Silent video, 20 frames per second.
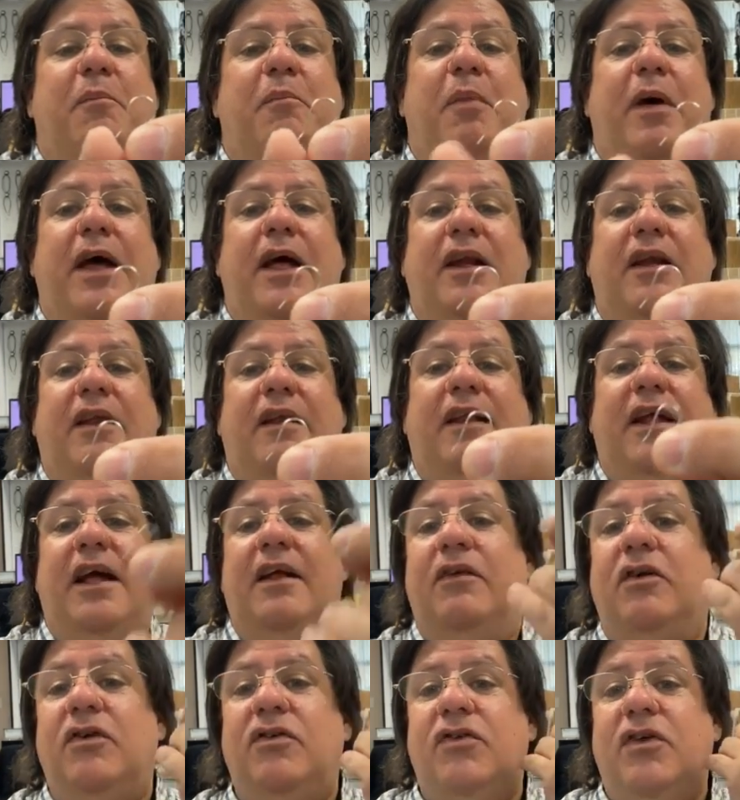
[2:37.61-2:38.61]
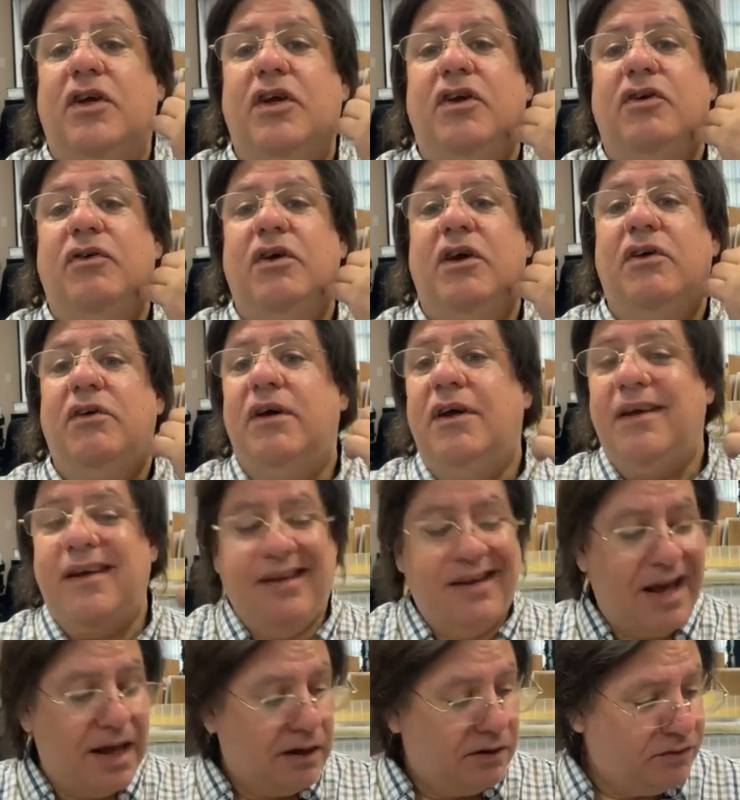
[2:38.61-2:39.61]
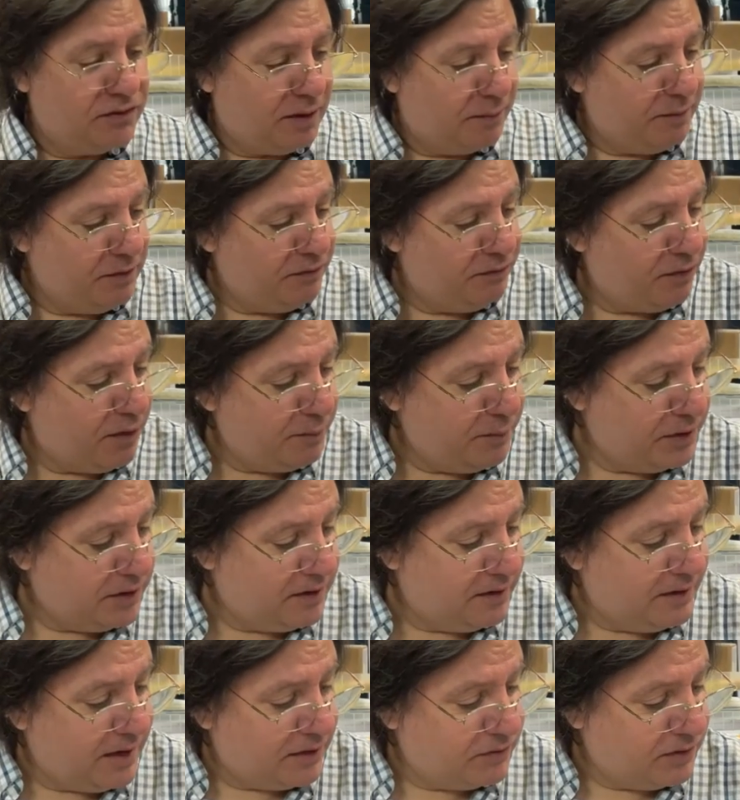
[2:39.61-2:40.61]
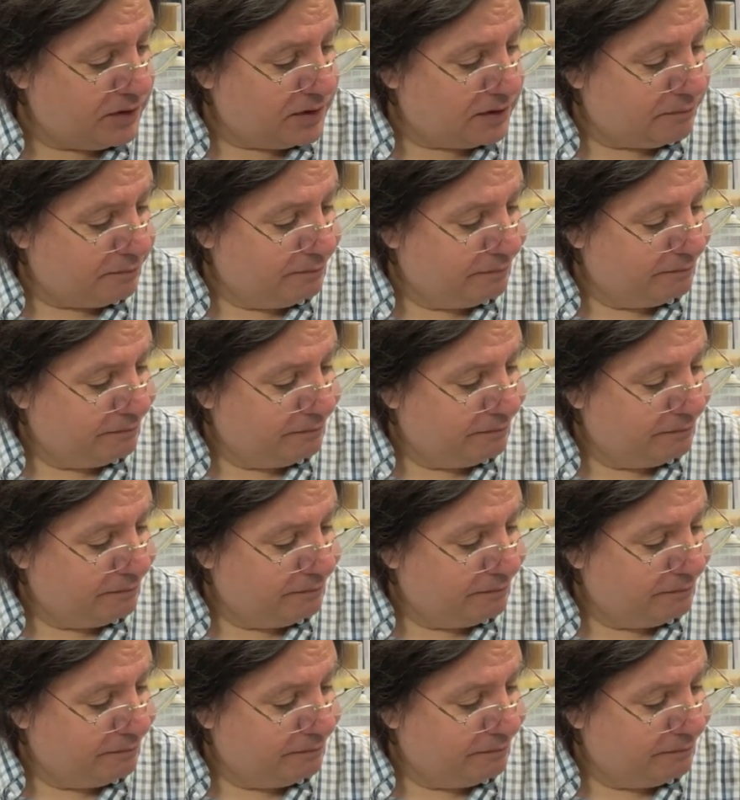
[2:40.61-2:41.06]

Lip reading: bend, and the end you stick in your ear, and you dangle something from it, and that's it.